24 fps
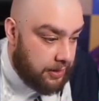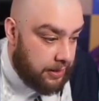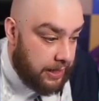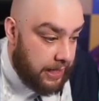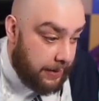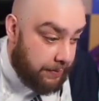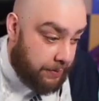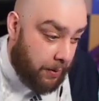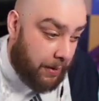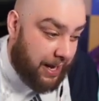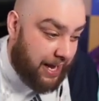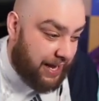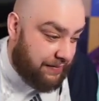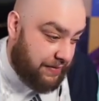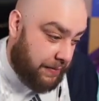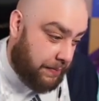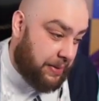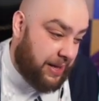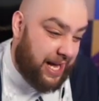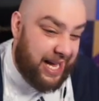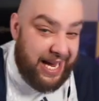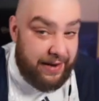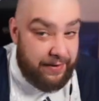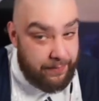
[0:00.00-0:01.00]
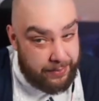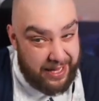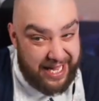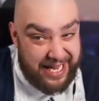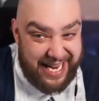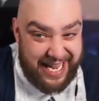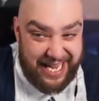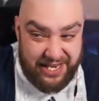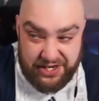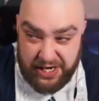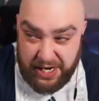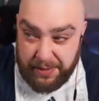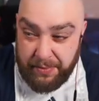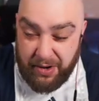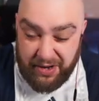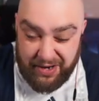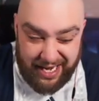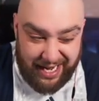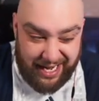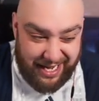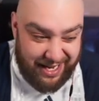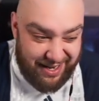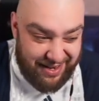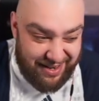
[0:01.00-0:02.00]
You probably, if you play if you played AJ, more
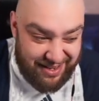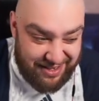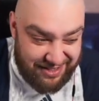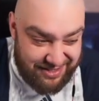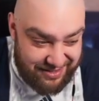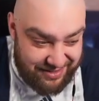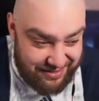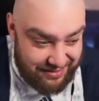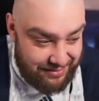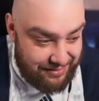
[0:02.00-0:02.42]
likely you lost.